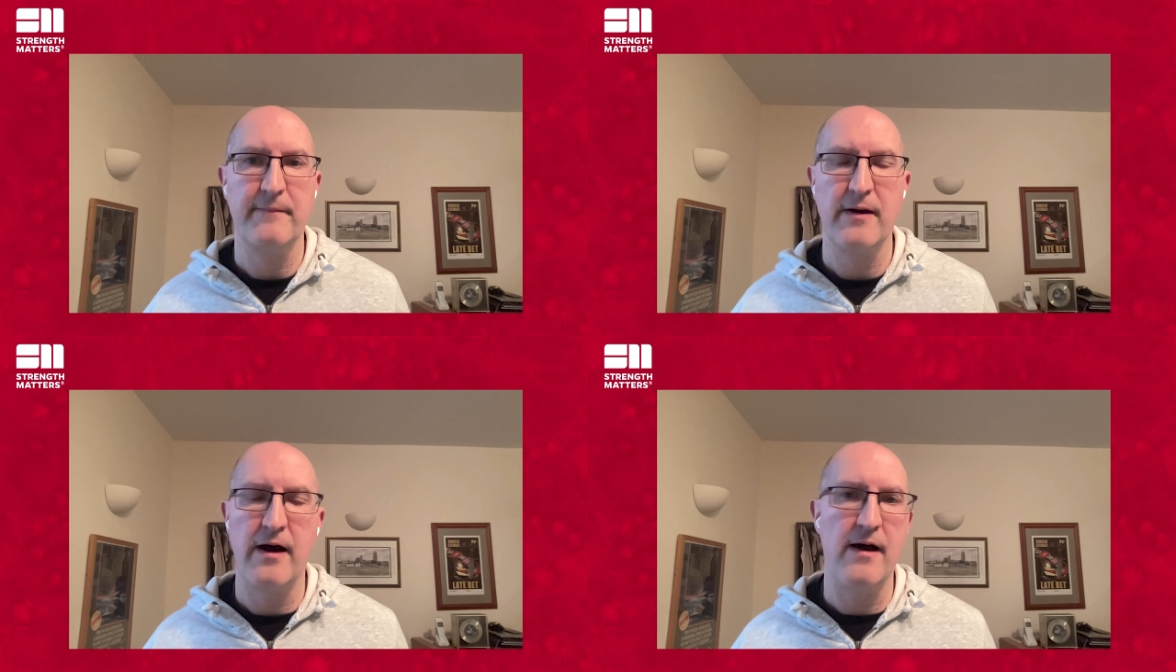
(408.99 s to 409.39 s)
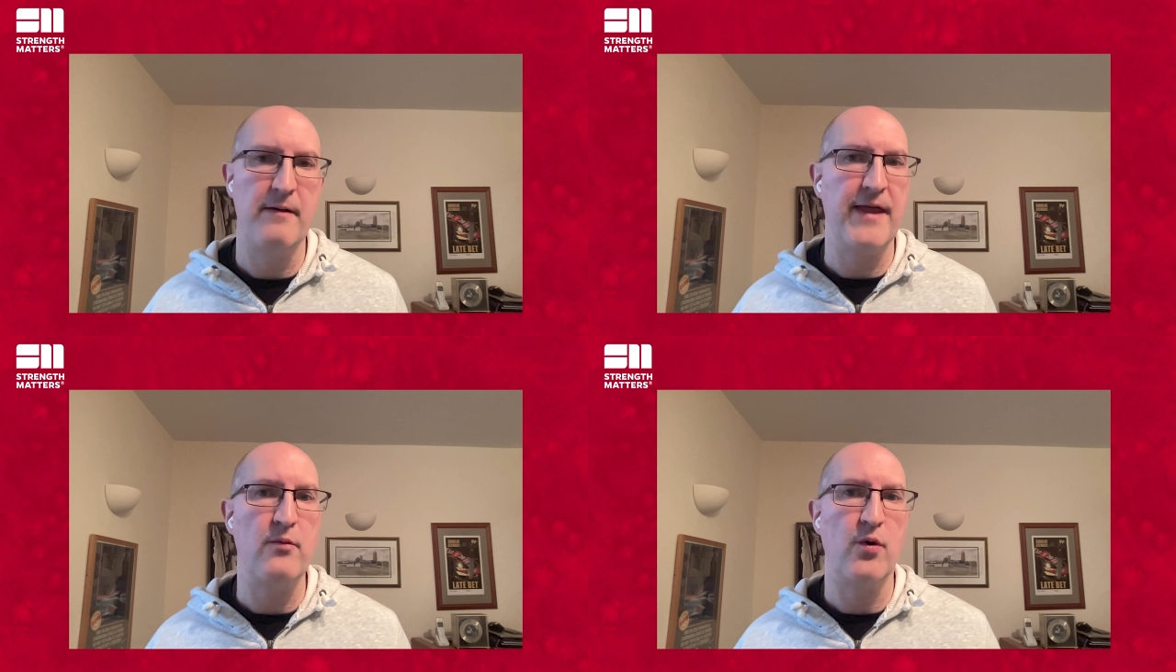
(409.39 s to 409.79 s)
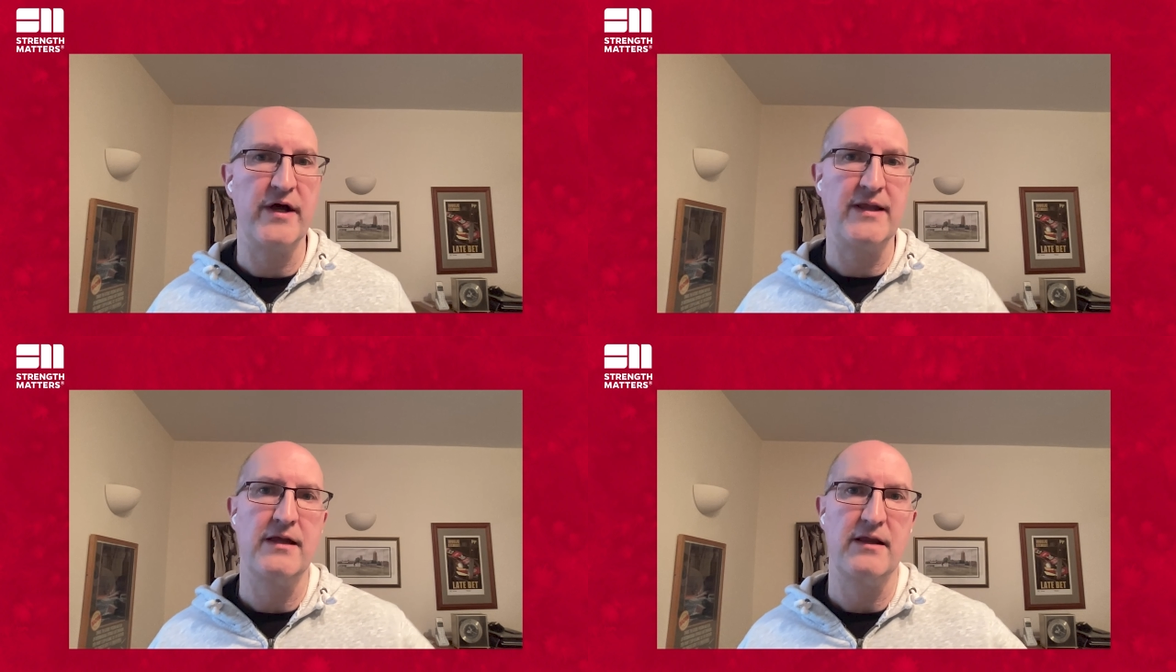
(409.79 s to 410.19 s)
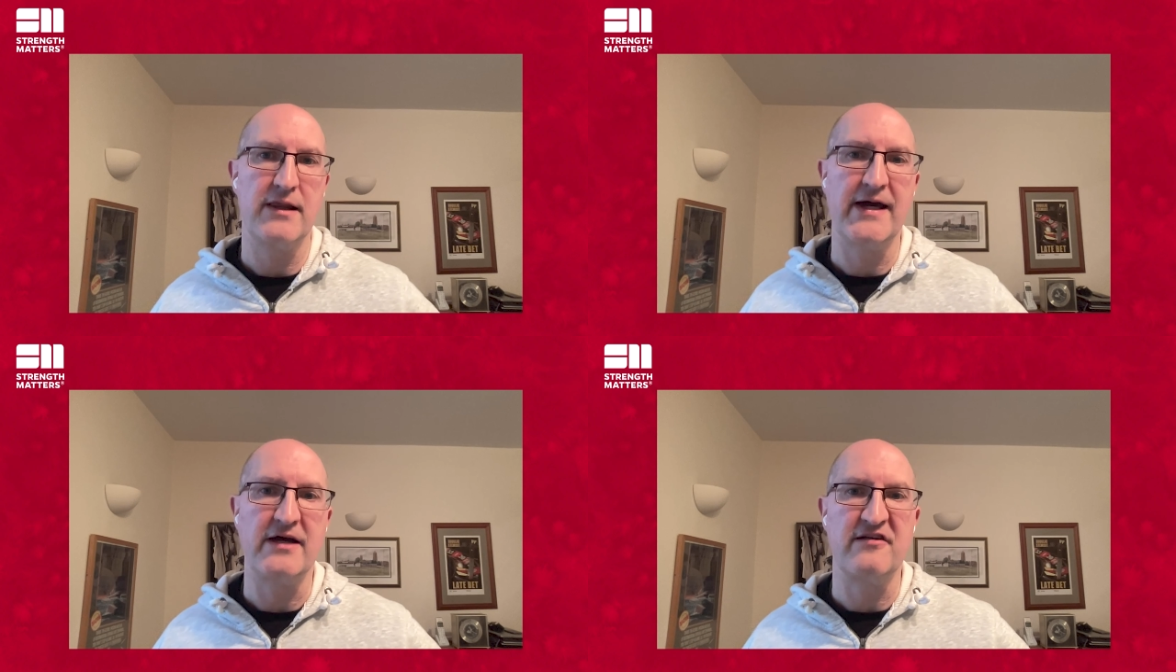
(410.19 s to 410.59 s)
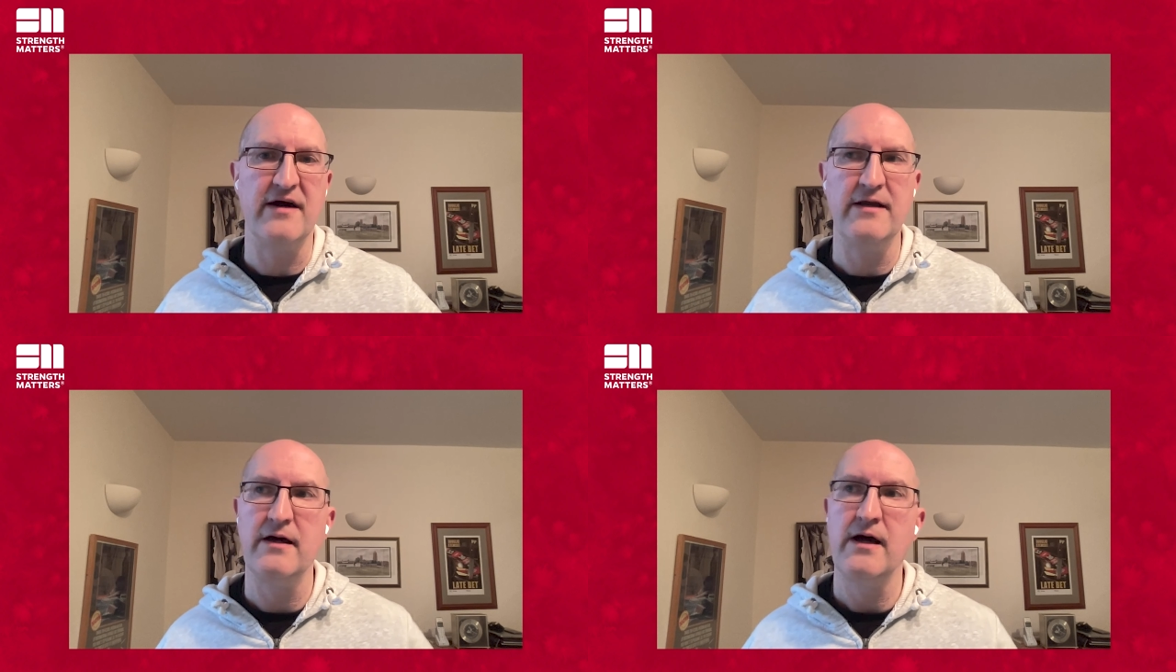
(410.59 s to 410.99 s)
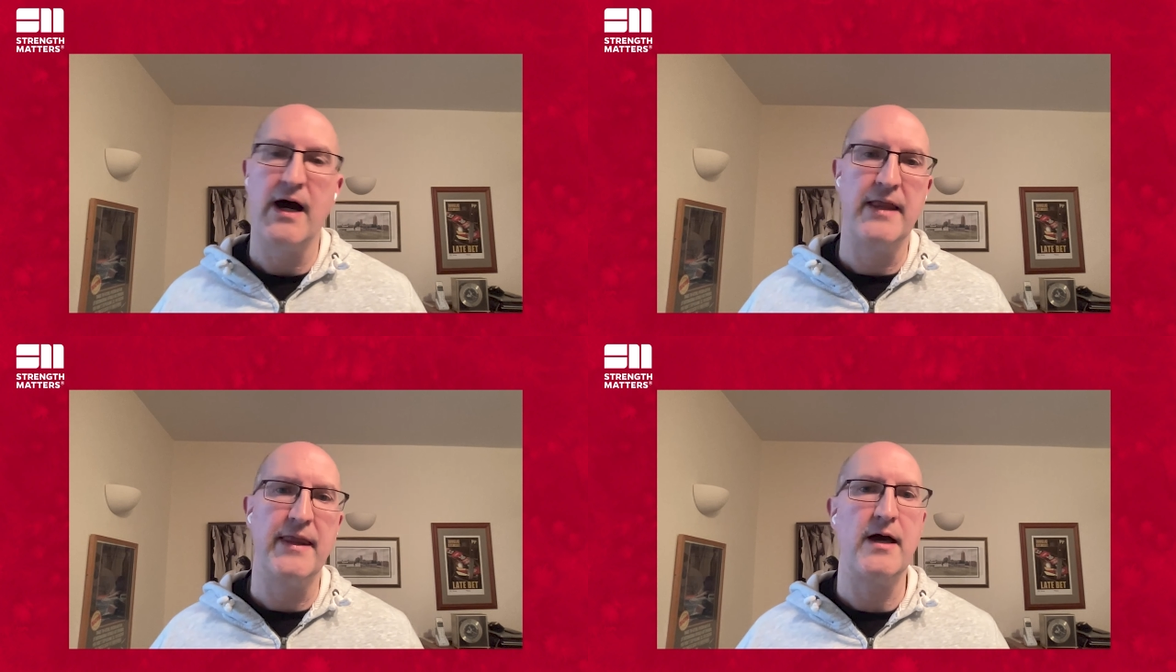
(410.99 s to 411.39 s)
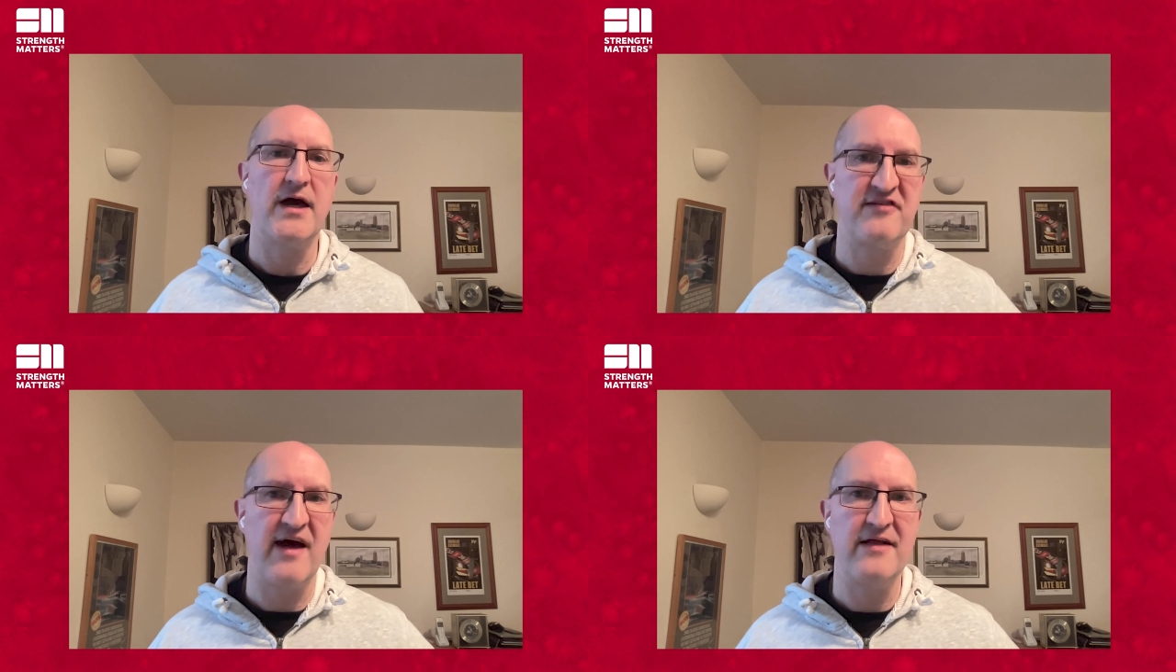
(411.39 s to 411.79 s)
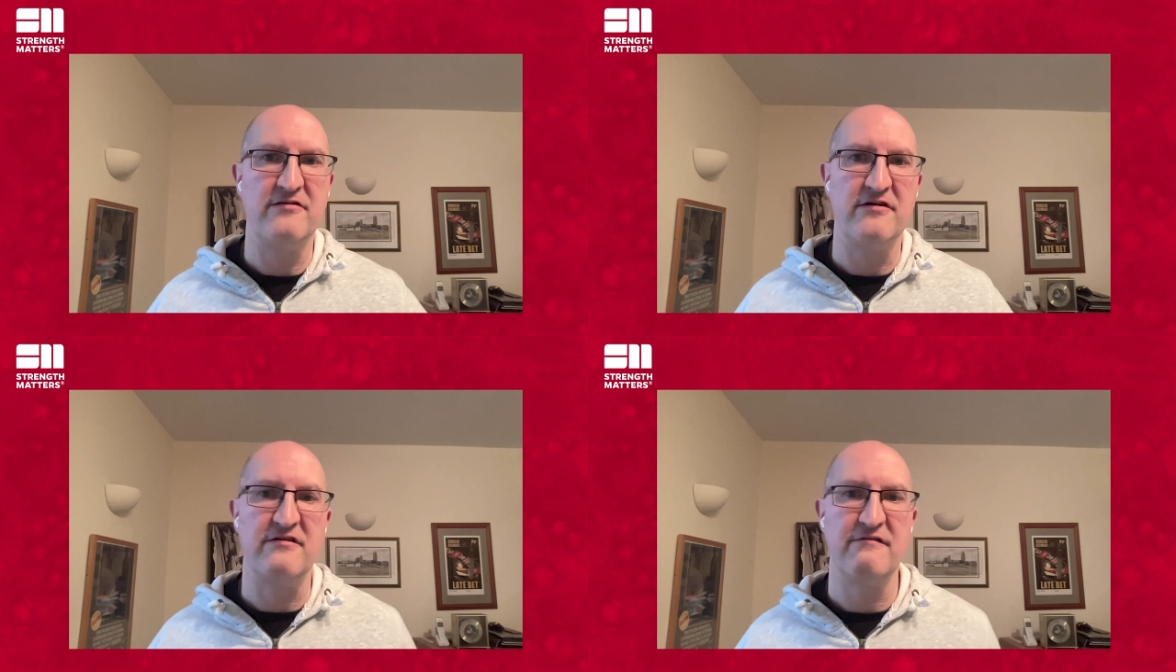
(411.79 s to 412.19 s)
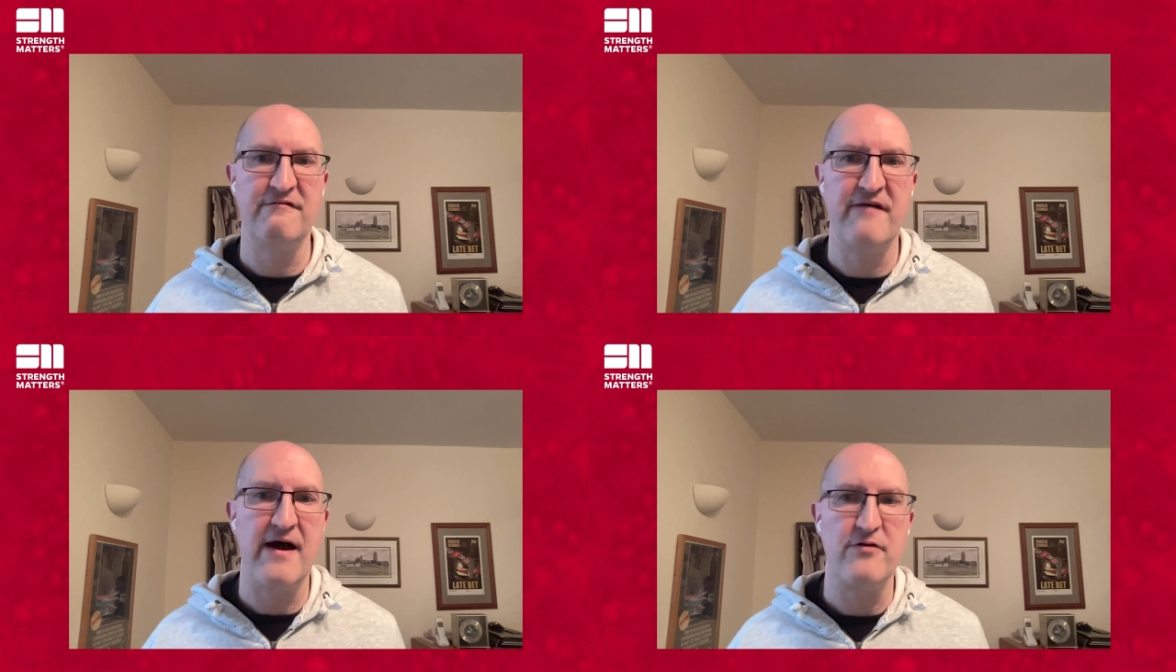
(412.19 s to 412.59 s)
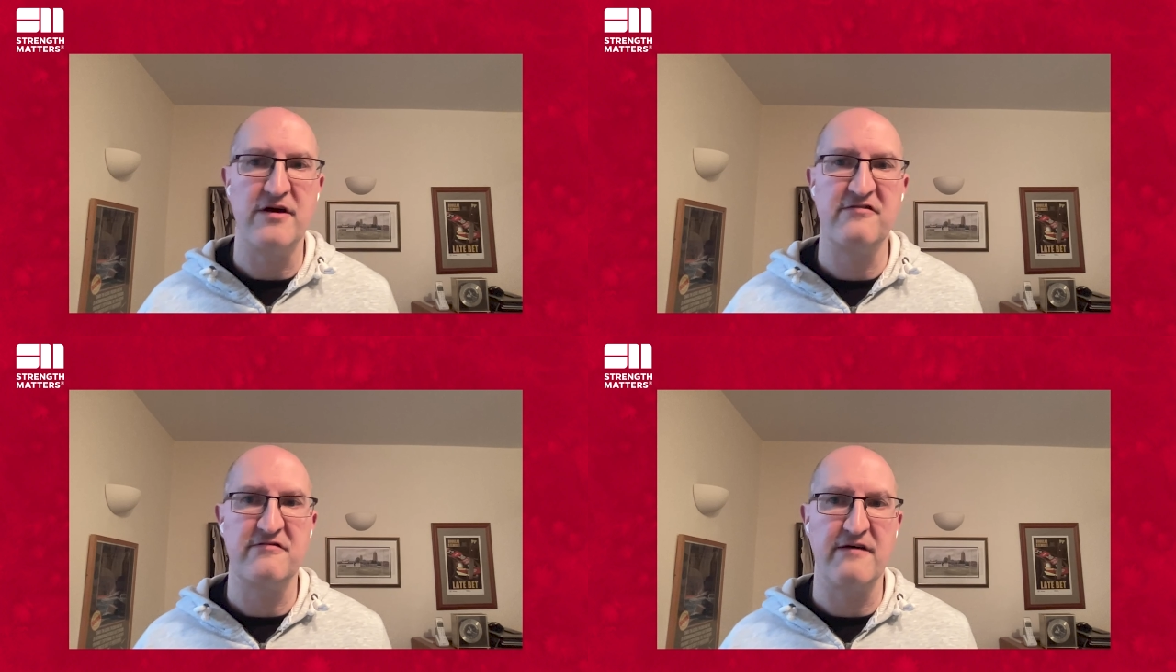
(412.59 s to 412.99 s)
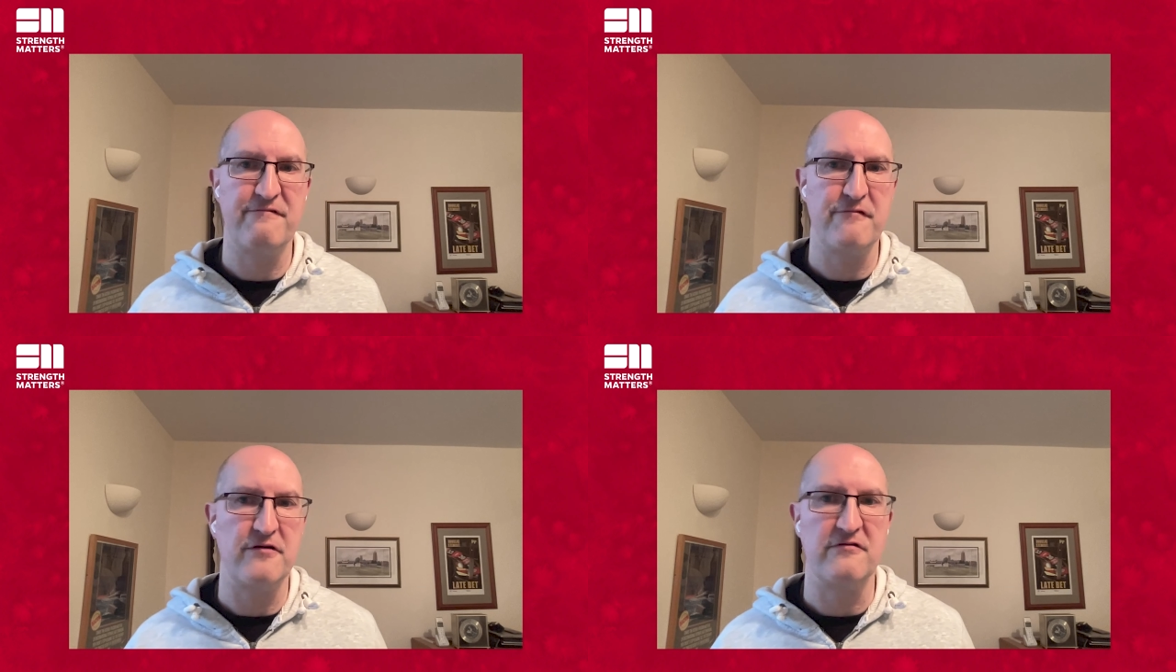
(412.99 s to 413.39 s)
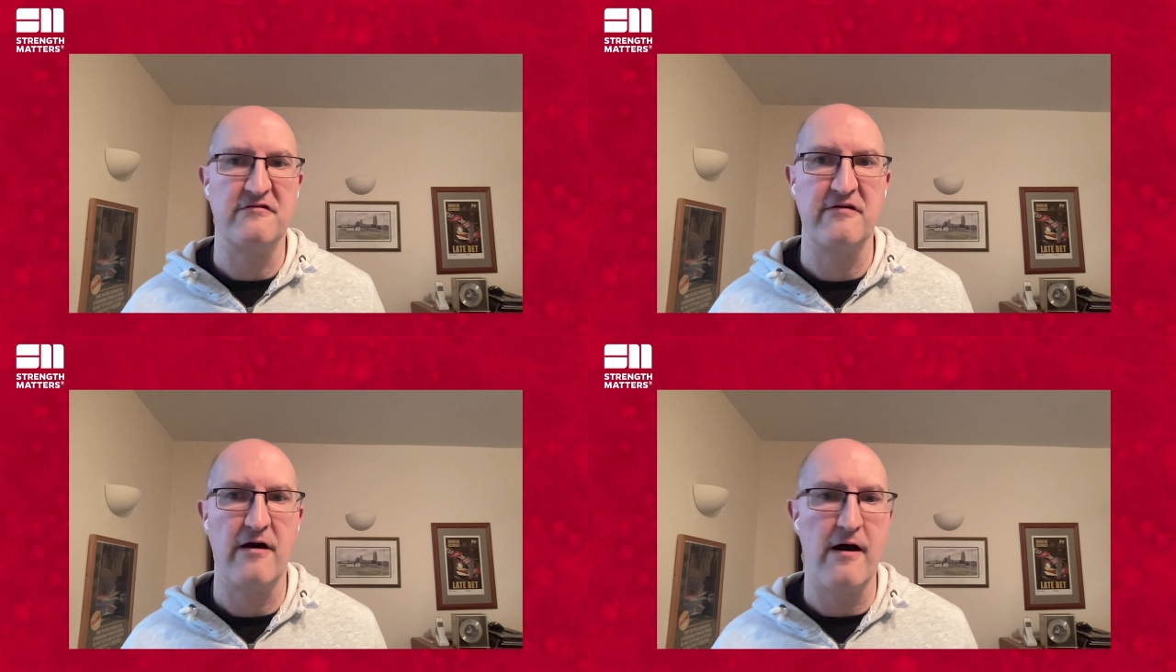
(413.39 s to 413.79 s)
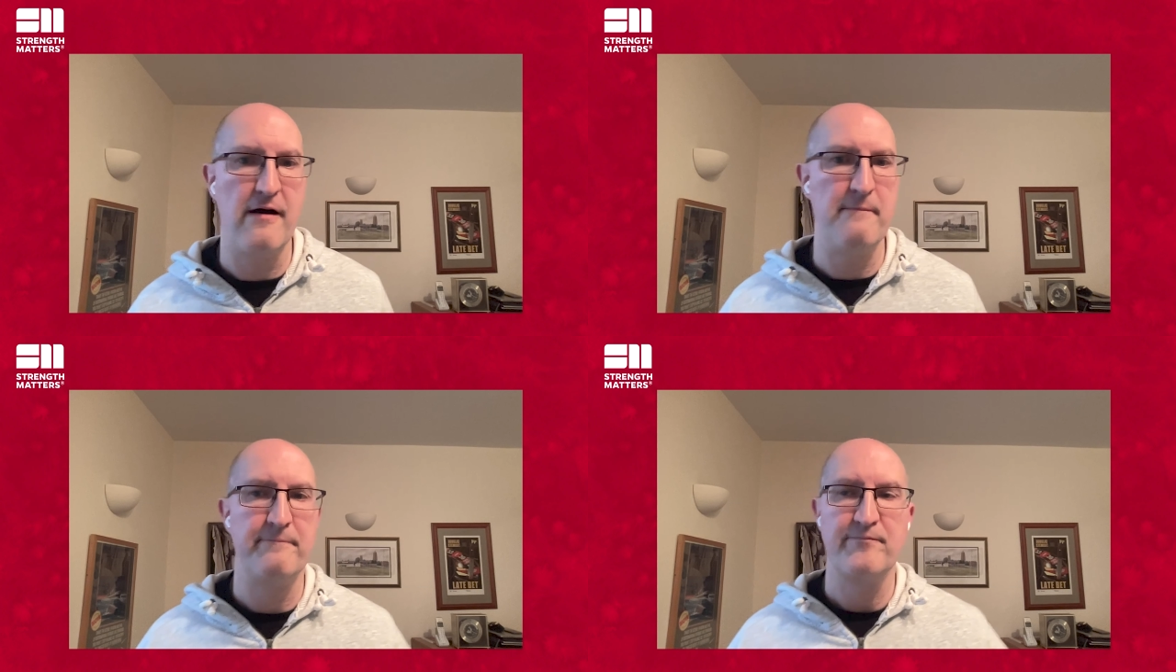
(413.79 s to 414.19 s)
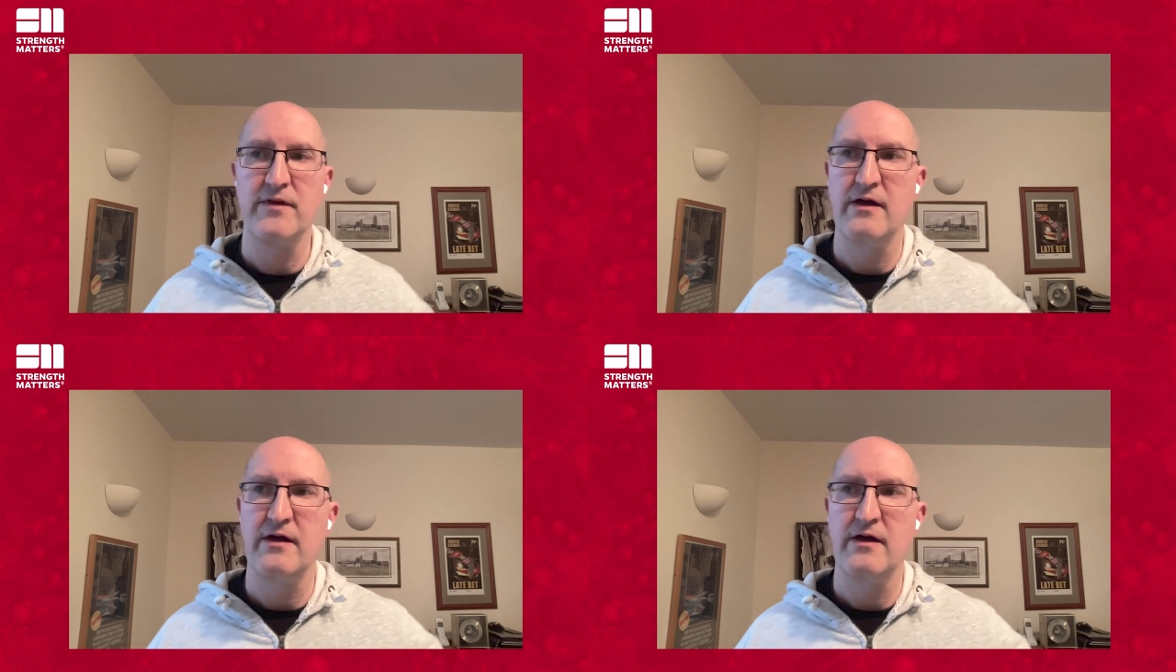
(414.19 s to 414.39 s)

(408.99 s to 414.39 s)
Uh, they were in LinkedIn and they attended various different um,